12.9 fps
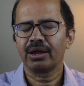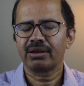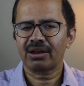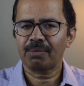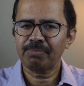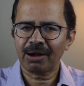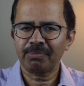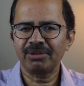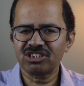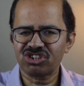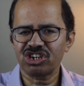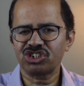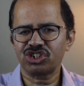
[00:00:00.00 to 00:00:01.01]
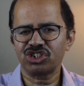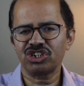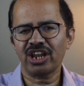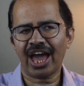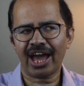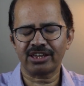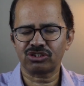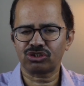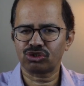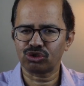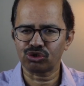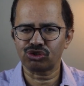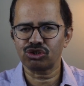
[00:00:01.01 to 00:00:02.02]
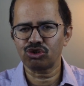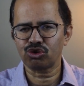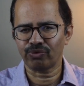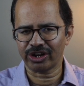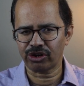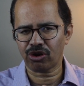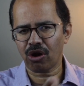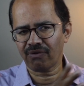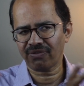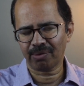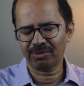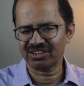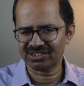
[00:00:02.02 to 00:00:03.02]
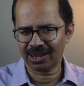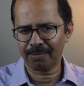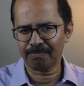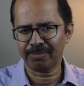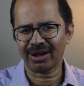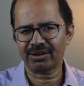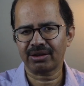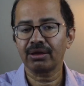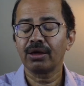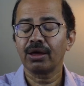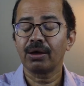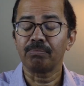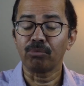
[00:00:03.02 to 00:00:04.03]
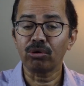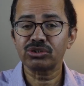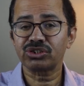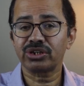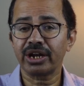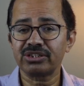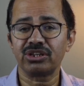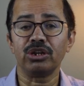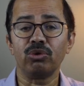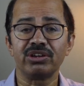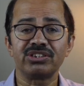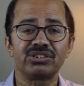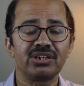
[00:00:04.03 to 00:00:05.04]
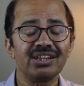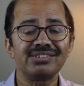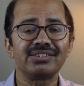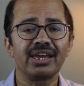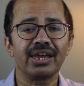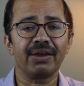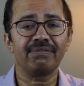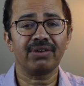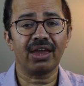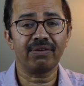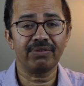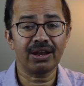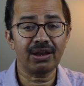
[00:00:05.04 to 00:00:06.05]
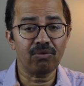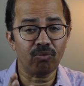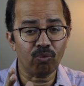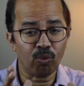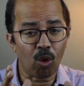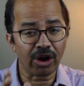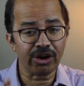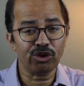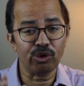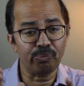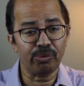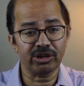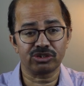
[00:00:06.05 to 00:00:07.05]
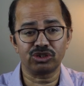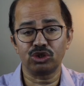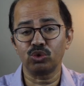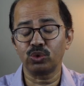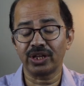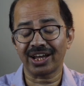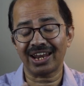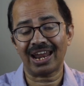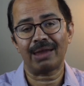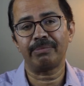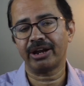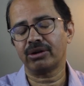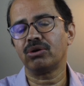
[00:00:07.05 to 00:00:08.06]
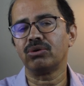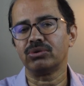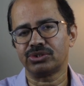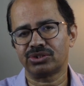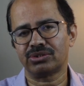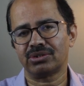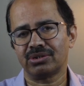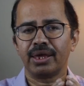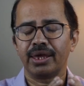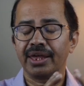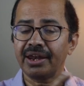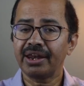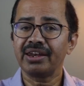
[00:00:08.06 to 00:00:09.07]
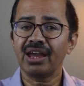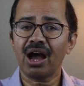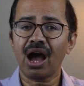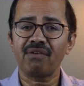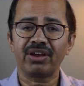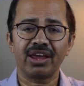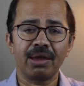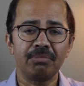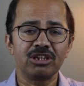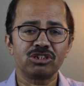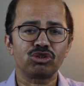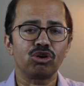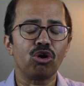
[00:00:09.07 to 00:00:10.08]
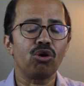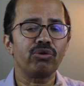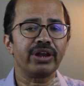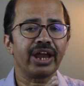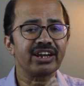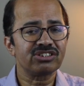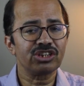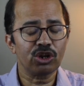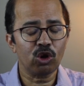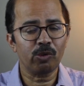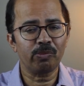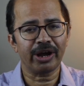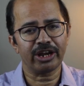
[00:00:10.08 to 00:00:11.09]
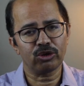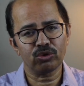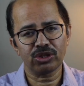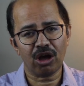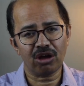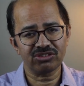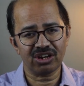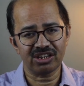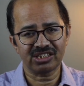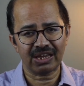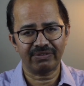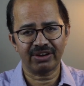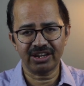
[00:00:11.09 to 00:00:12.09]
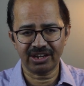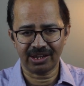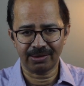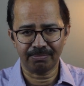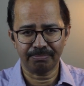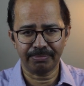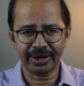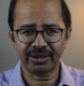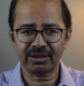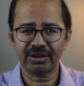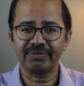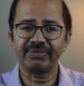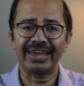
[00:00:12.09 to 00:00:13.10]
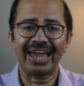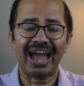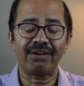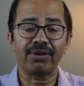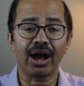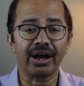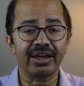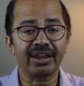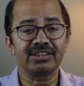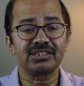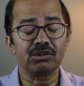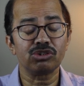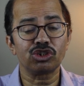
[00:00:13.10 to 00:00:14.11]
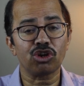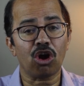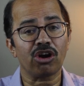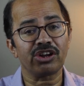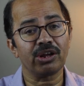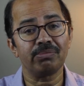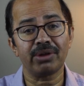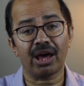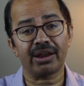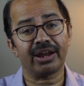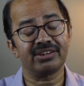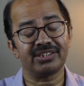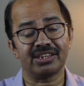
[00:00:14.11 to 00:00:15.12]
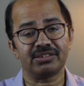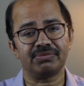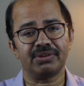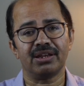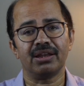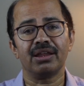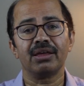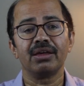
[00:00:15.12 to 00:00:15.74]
Trump administration has chosen to withdraw from the same, but most states in US still say we will want to pursue the climate goals. Here in India, our aim is to go net zero by 2070, but we have aggressive short-term targets as well.